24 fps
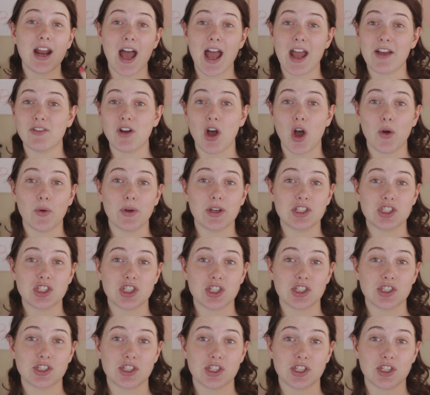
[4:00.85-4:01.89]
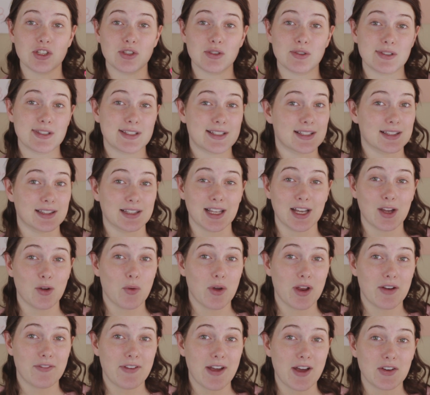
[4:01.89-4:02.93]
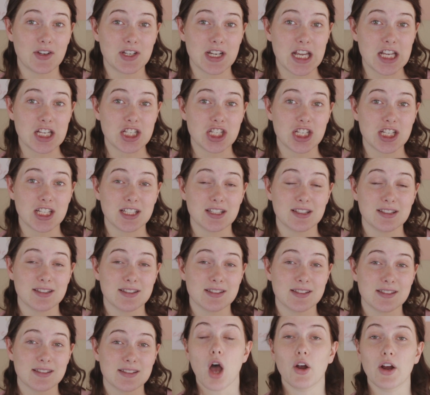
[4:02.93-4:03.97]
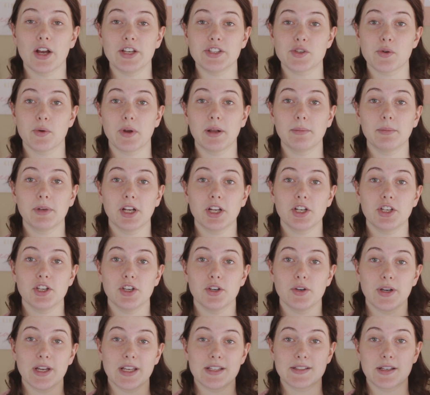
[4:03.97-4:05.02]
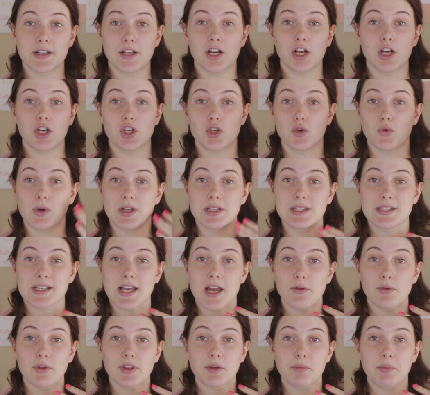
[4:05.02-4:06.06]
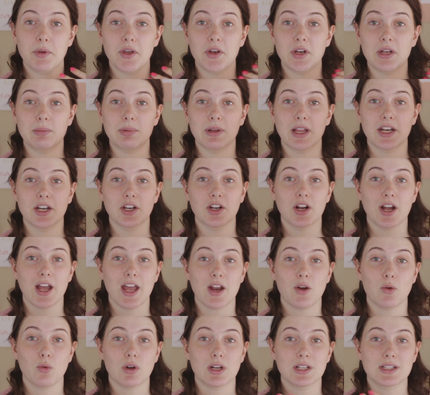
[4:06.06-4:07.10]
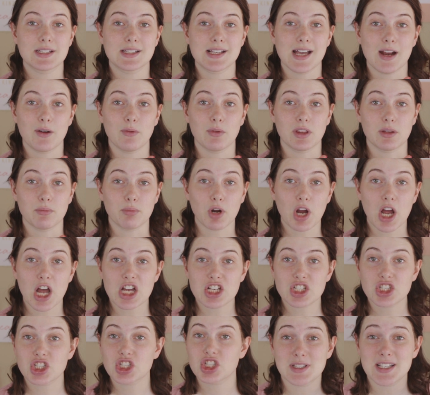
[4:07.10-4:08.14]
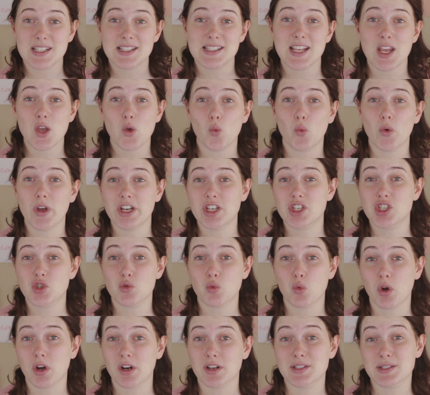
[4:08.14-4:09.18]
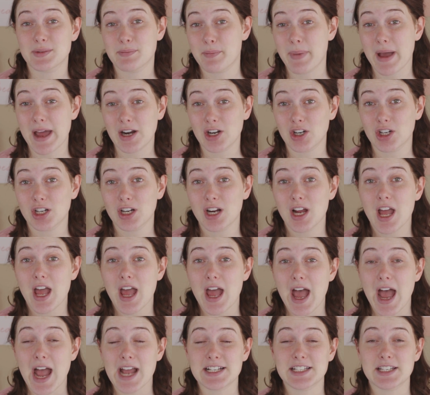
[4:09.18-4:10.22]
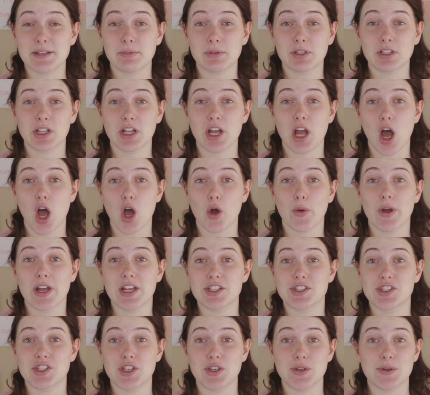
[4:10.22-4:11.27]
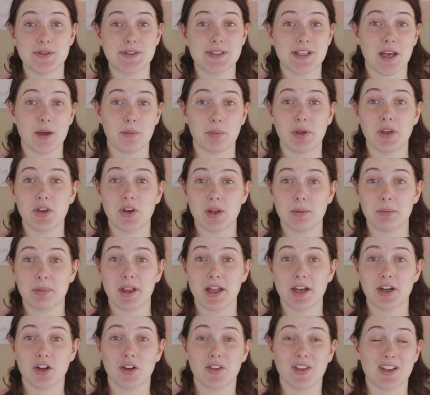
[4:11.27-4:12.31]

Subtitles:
I've always just used liquid foundations. All right, so what I'm gonna do is I'm gonna do one side with a beauty blender and one side with a brush to see which works better. I typically always use a beauty blender.